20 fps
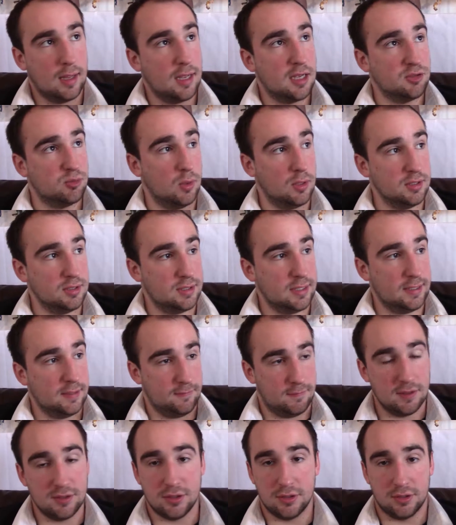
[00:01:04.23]
As well as the
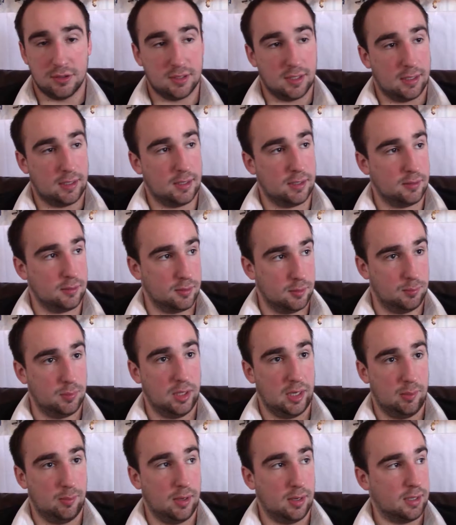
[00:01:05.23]
adventure setting, the
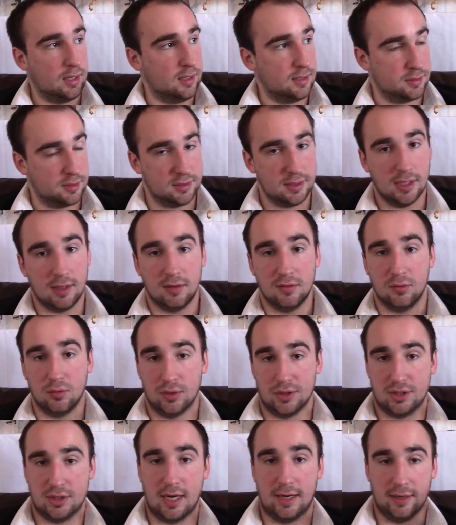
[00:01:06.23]
Bloody Bucket itself,
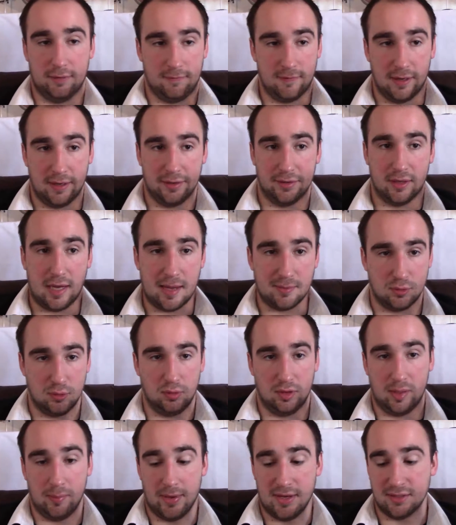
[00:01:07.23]
which I find
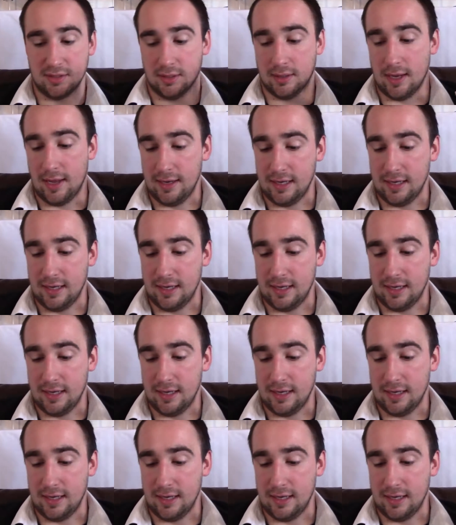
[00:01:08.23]
absolutely amazing.